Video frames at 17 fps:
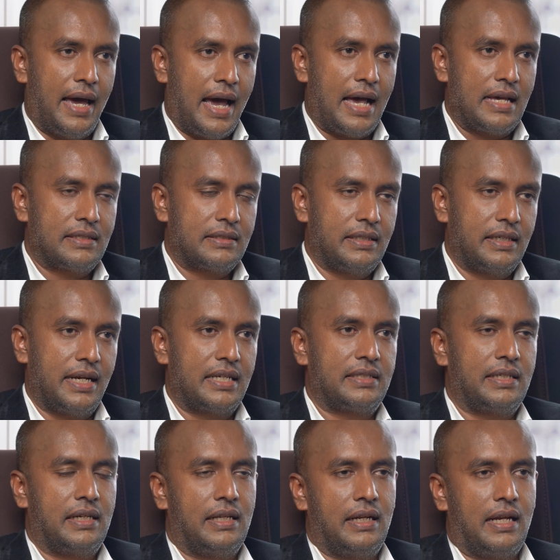as the
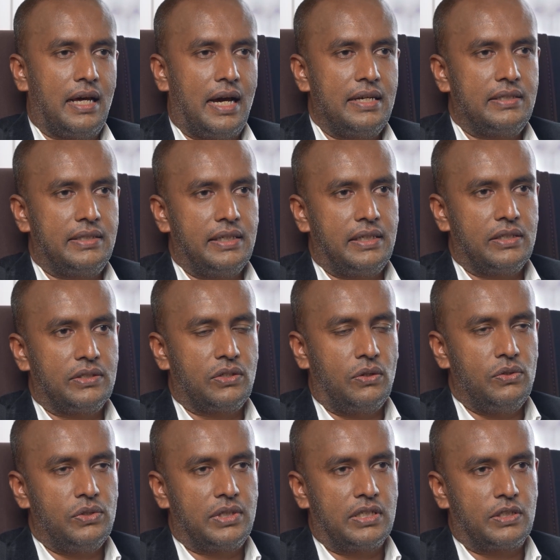national ICT
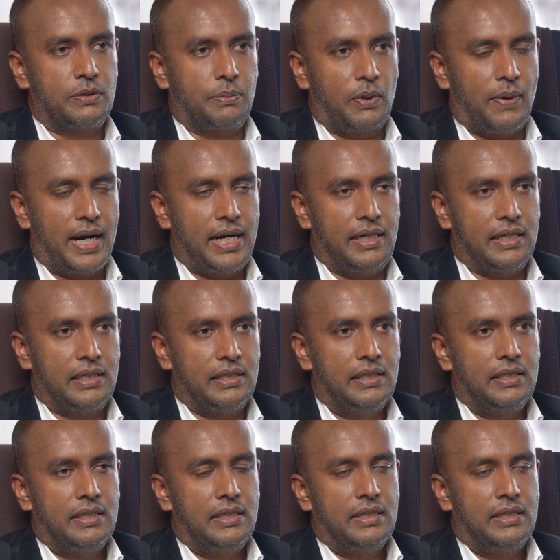solutions provider,